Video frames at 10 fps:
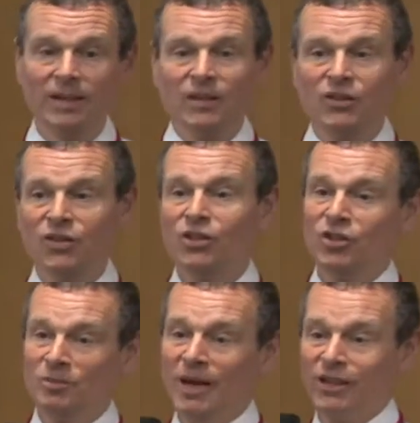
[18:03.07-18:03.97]
The
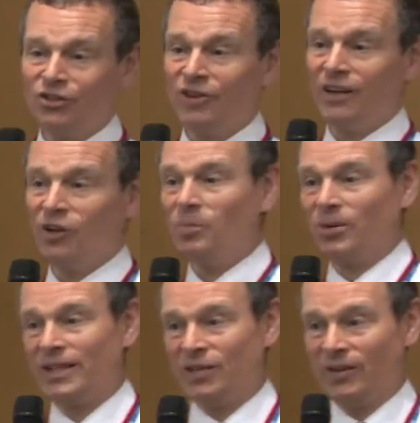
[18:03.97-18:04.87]
surgeon might try and
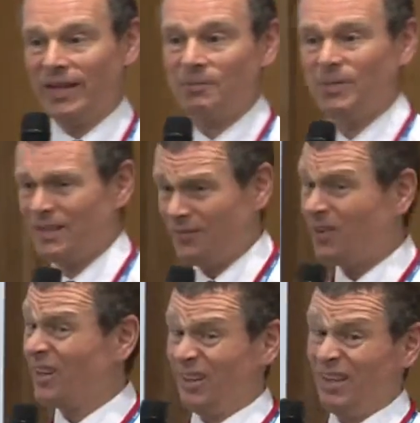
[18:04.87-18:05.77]
operate on that, but it's
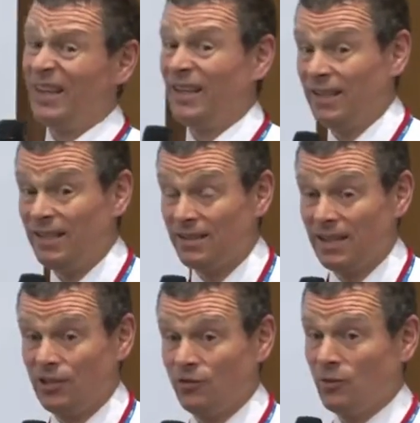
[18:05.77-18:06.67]
very unlikely he's
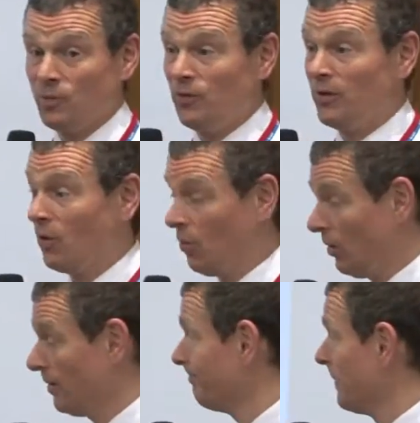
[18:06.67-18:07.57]
going to remove it
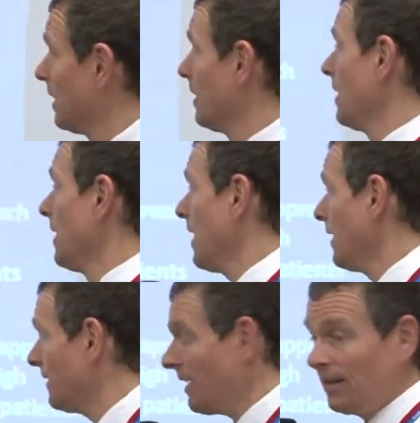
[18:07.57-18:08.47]
all.
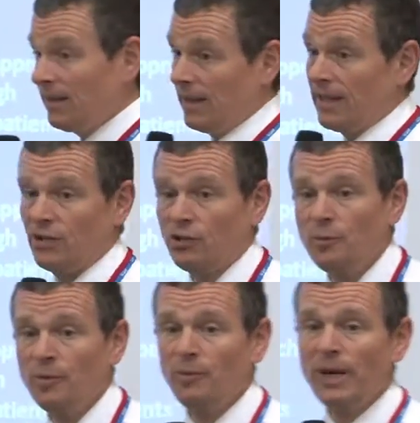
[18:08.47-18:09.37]
And secondly, there's a
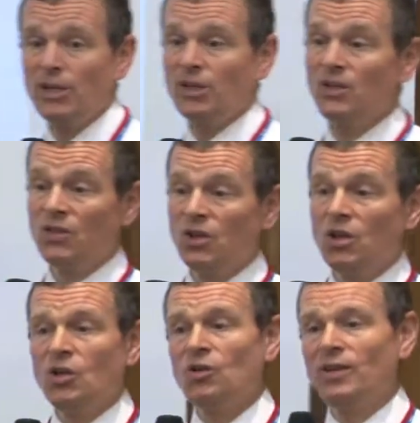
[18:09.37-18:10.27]
group of patients
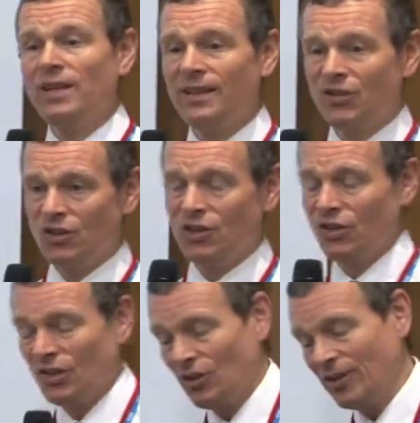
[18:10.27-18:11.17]
who really the
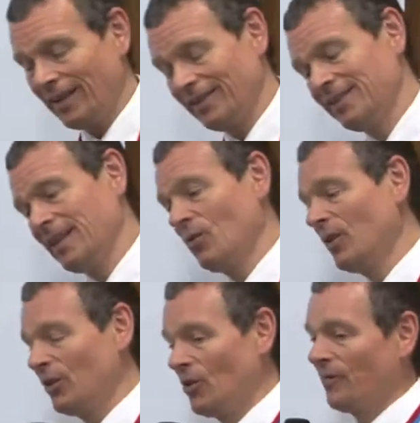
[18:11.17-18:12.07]
surgeons look at and say, well,
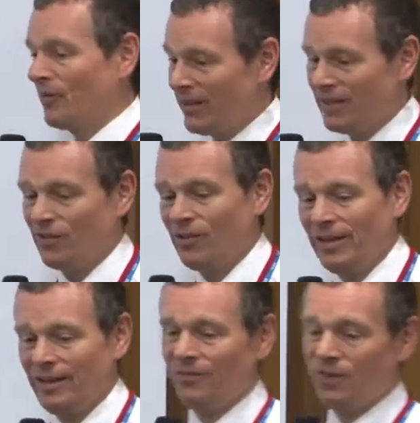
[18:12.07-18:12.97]
you know, I'm very sorry,
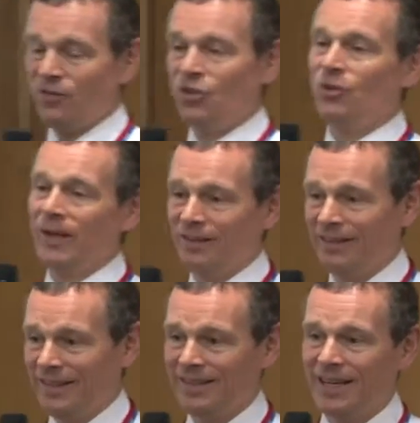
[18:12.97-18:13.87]
they're too
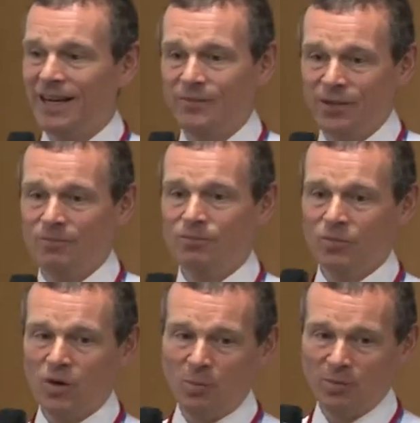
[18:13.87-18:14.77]
elderly to have an
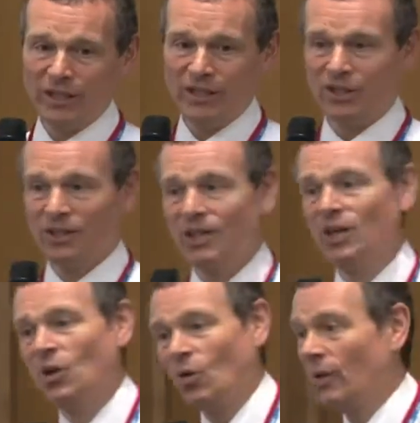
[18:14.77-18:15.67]
operation,
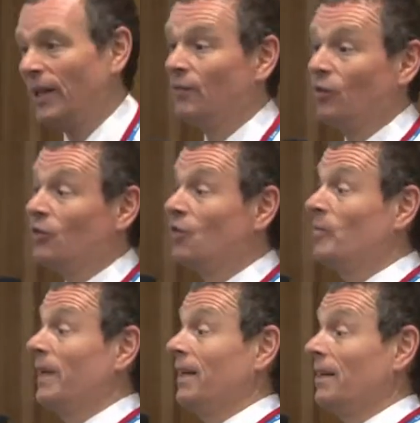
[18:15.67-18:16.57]
or they've got too
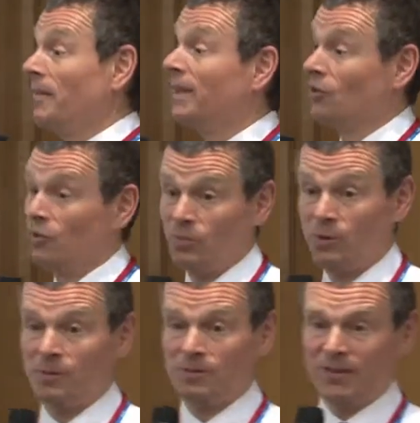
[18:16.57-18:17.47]
many other medical
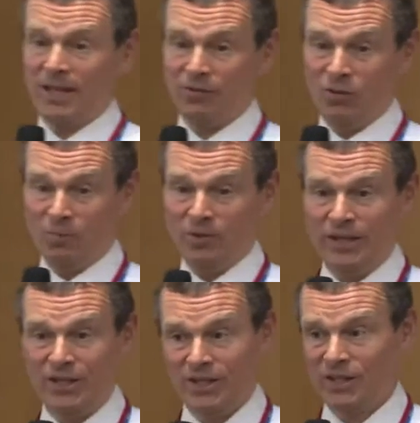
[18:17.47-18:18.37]
problems to have an
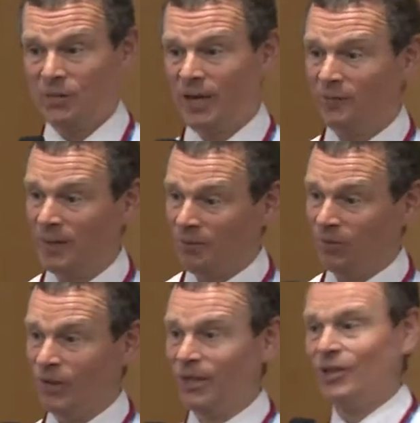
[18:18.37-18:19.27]
operation. So we have
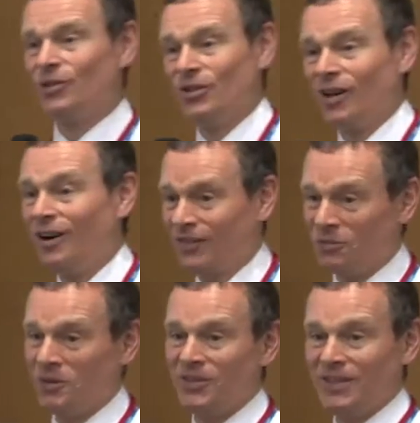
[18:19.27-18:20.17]
people whose hearts
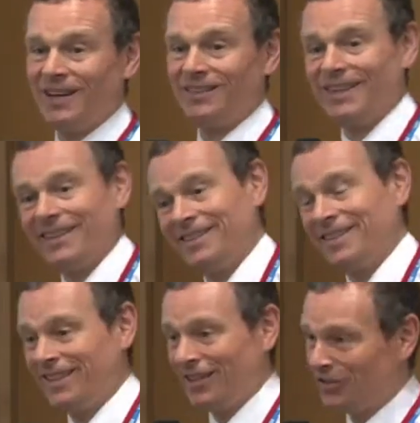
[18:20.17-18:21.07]
won't stand an
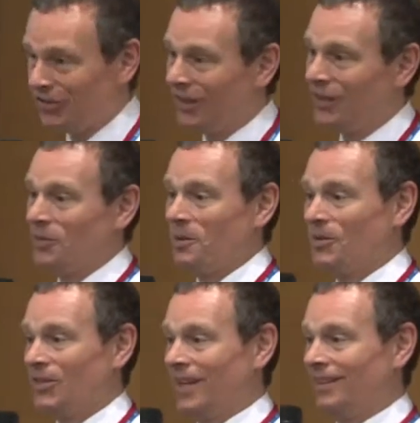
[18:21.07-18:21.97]
anaesthetic, whose lungs won't
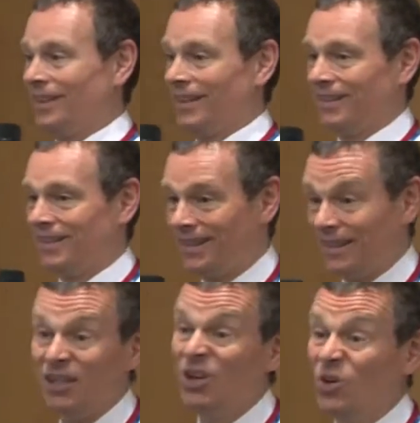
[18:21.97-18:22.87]
stand an
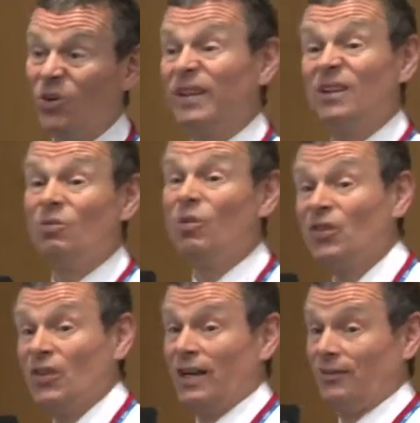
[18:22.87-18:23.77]
anaesthetic, or they don't want
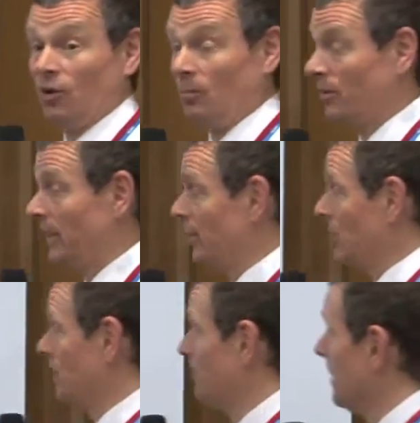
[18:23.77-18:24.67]
to have an
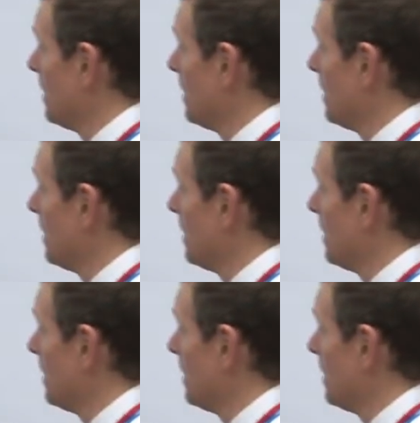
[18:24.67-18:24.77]
operation.